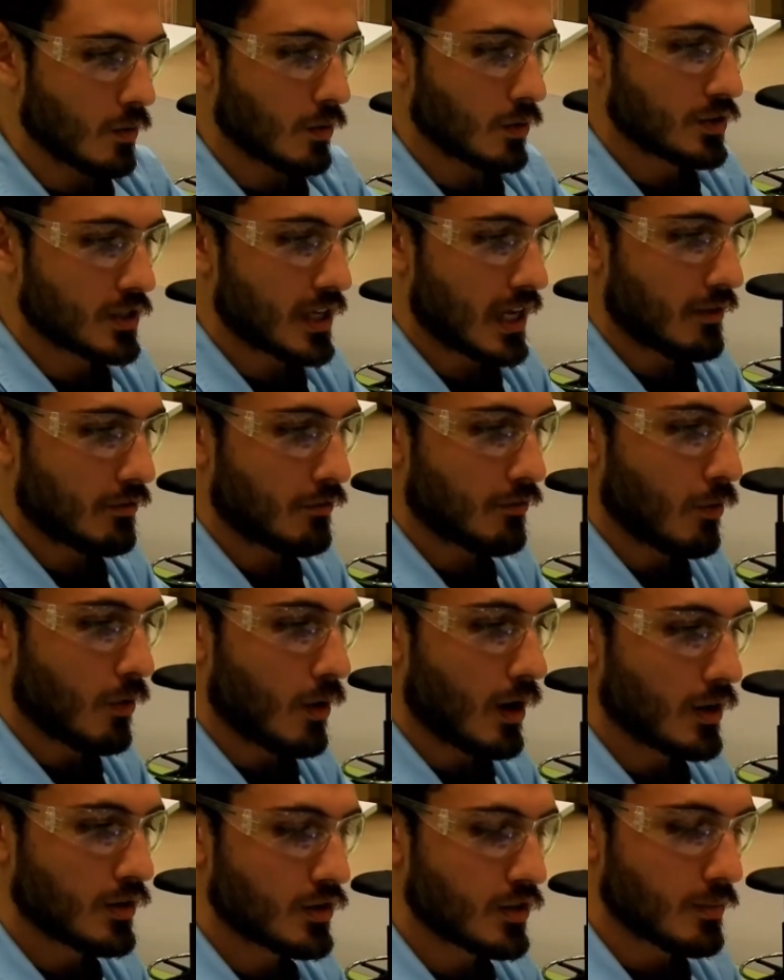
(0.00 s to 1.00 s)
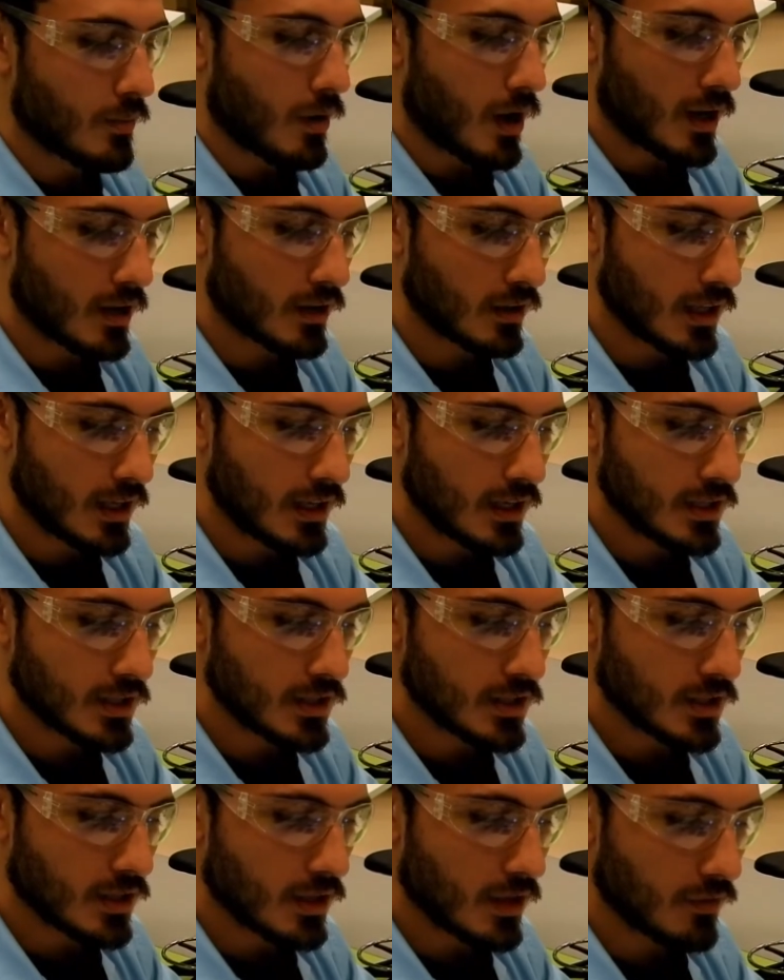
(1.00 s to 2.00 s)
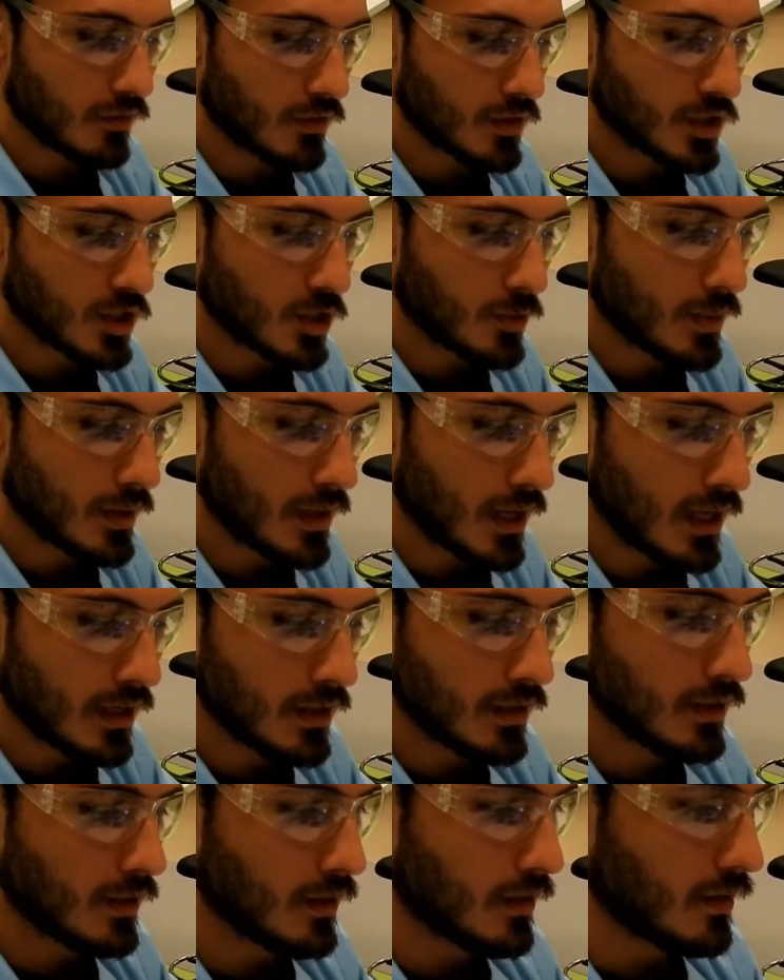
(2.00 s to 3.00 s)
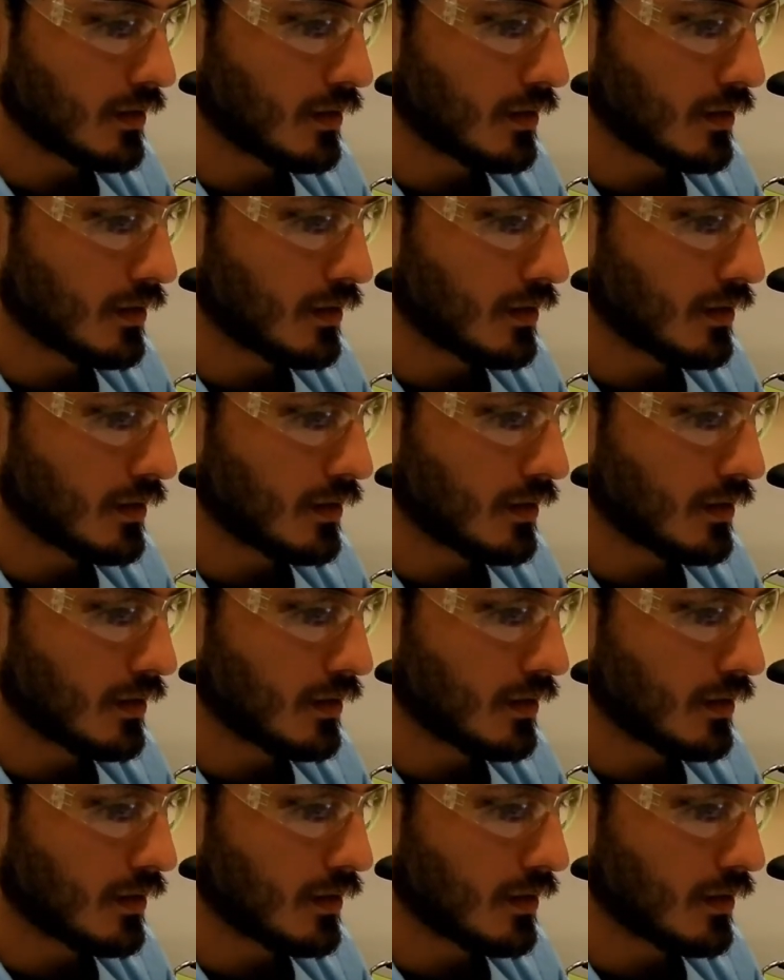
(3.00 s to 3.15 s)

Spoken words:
We'll take 400 microliters of the supernatant